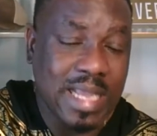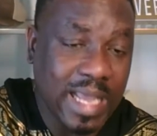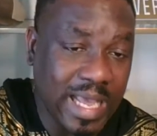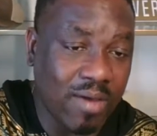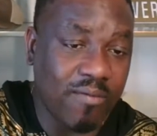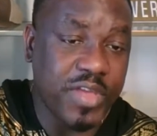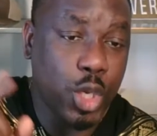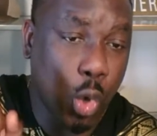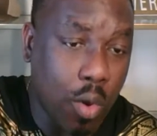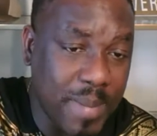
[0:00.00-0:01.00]
healthy
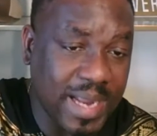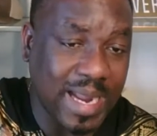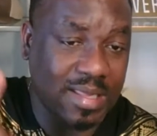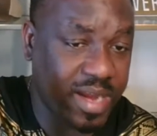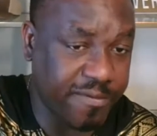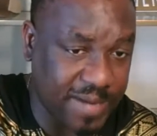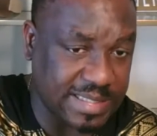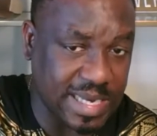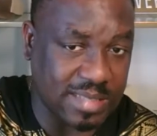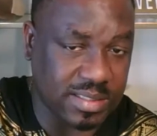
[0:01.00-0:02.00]
omega-3
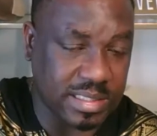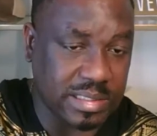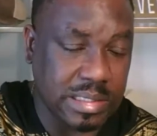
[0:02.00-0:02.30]
fatty acid.